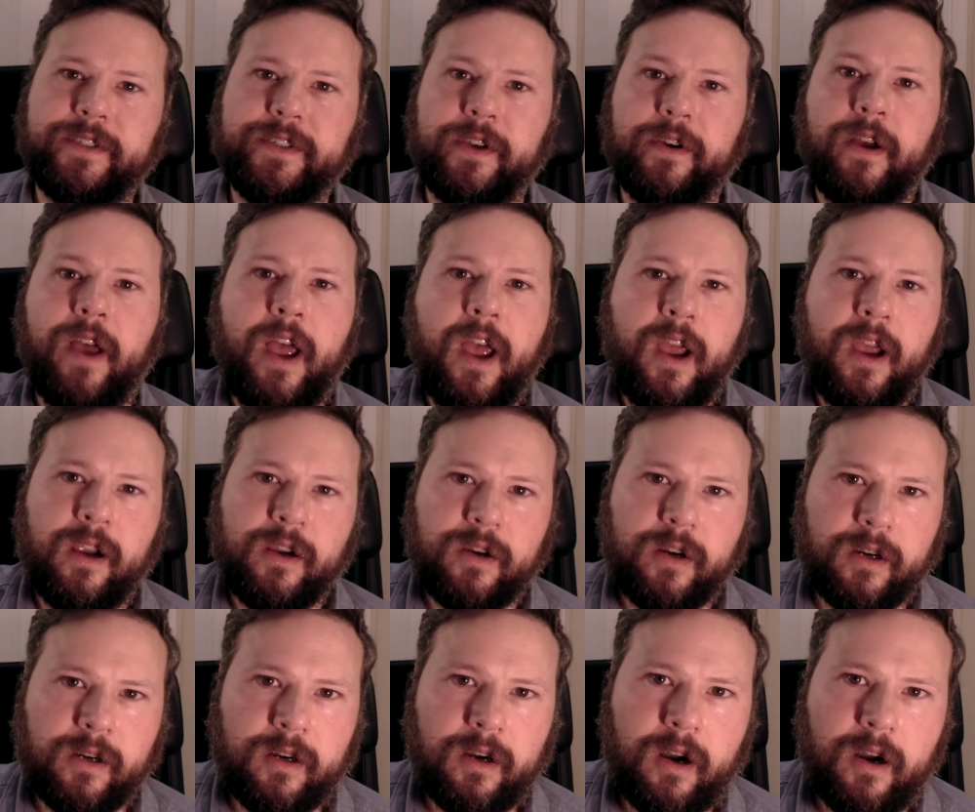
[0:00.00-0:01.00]
So
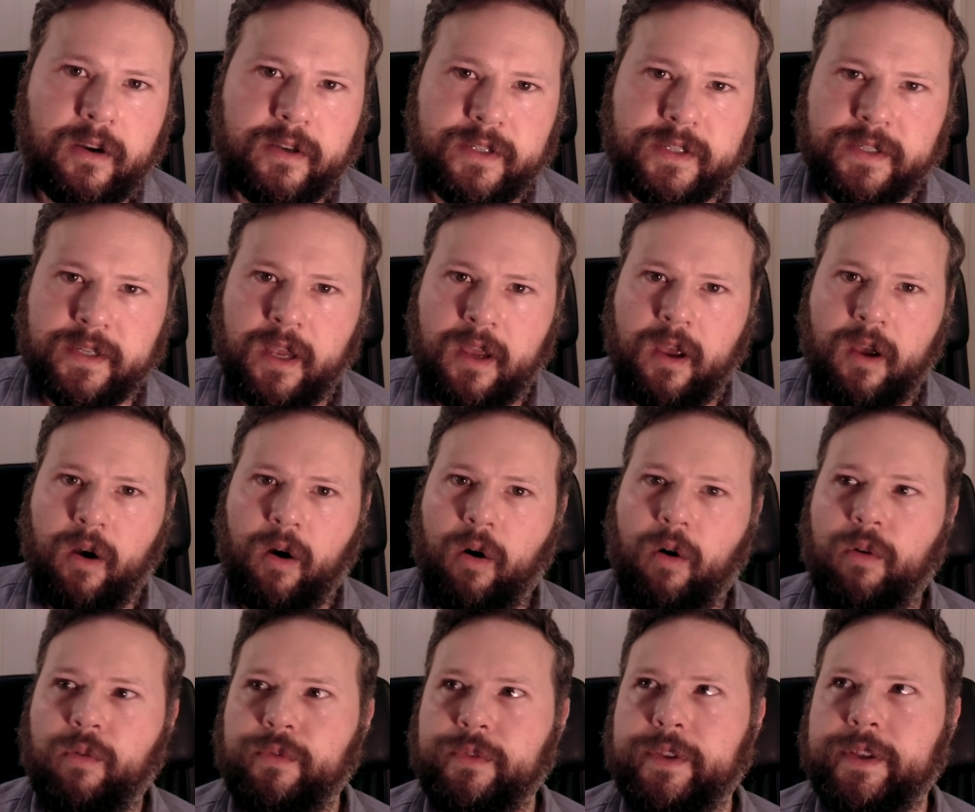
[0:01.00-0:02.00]
Kierkegaard's
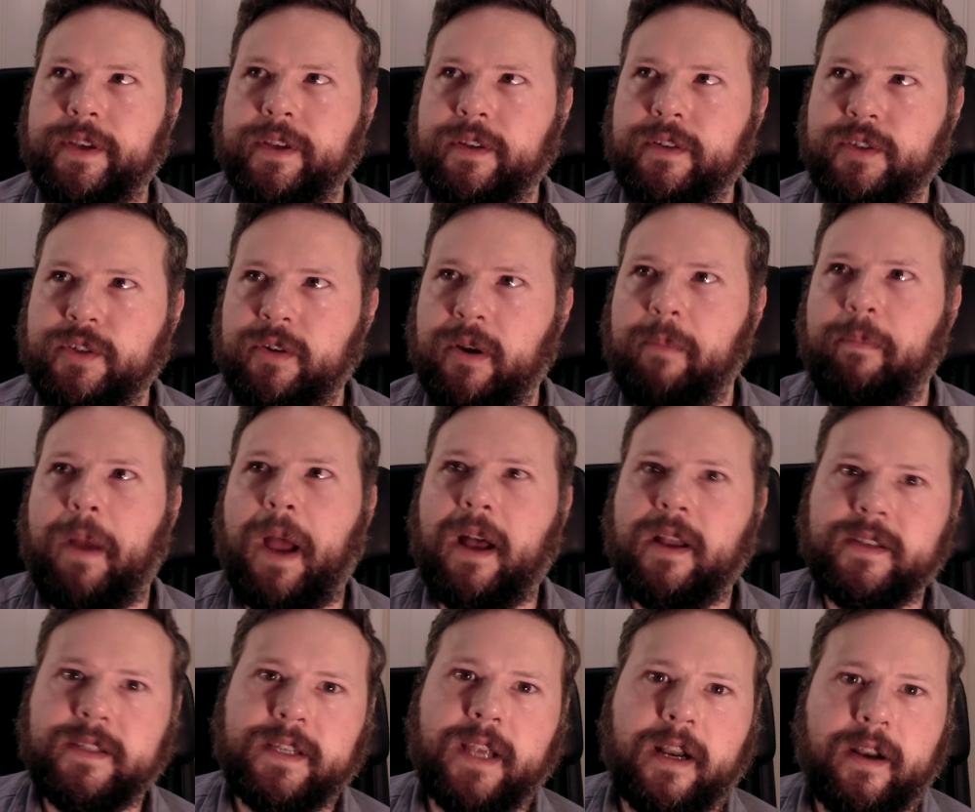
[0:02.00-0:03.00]
only trip
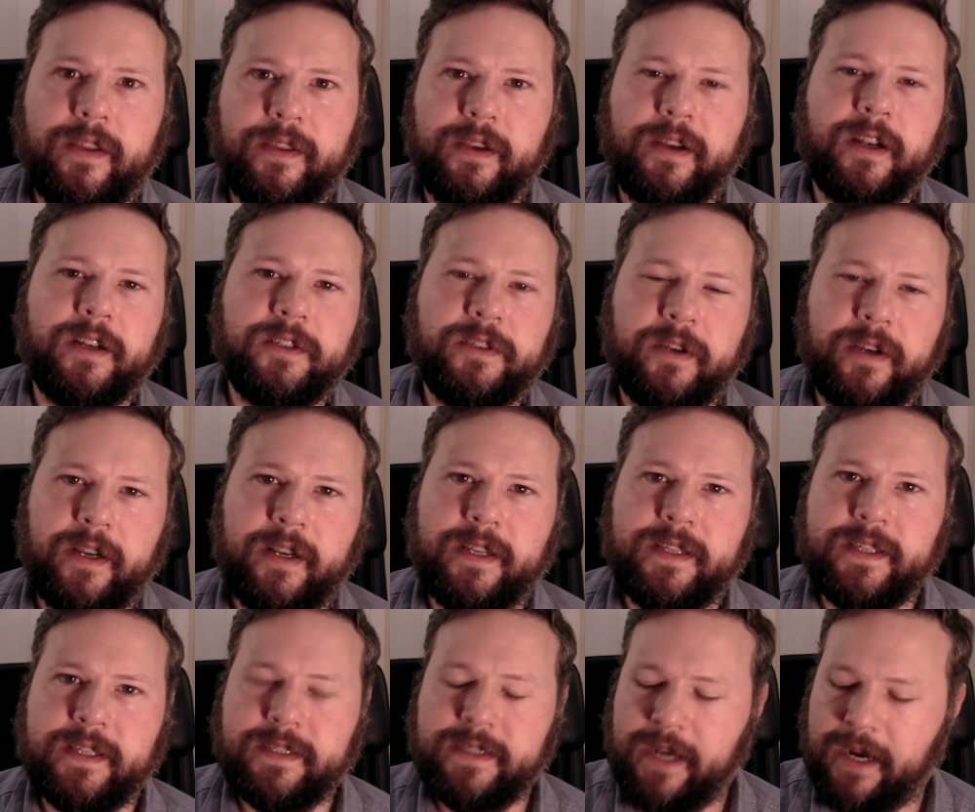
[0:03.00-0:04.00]
outside of the country in
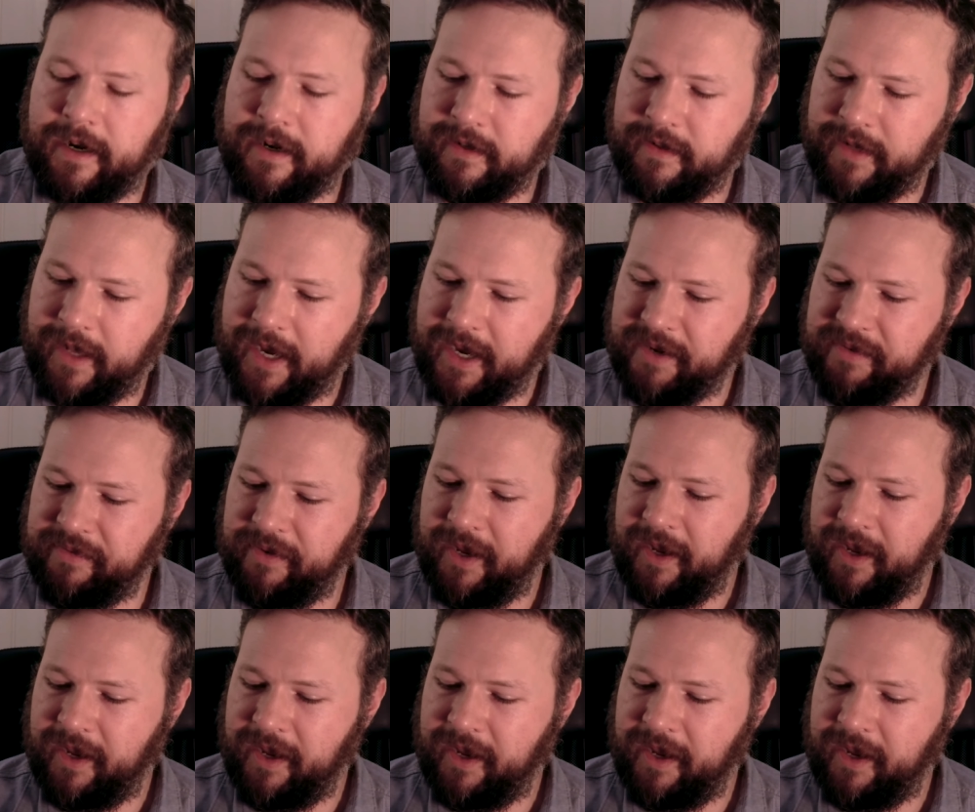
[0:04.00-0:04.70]
his entire life.